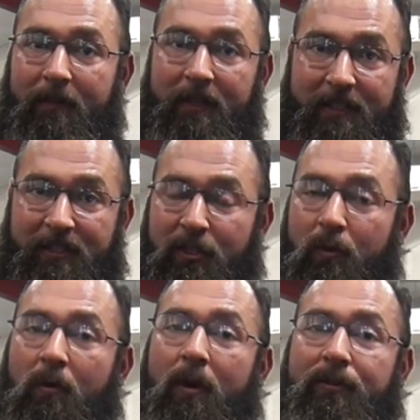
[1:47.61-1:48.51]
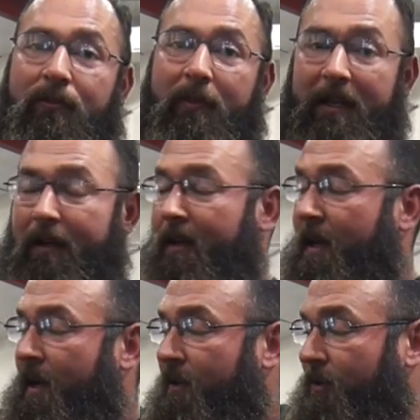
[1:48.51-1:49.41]
This is just what works for me.
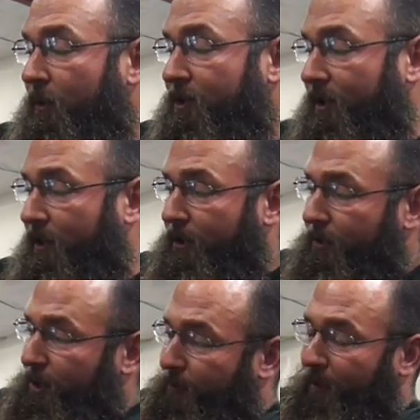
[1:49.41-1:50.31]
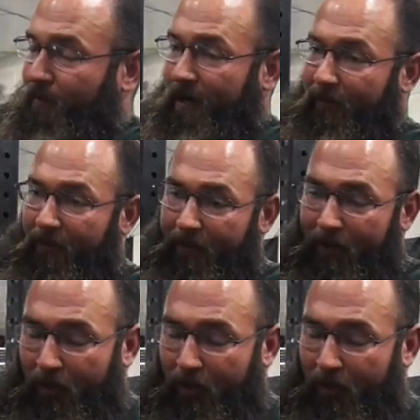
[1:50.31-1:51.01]
So what you're gonna do is just put it right up there on the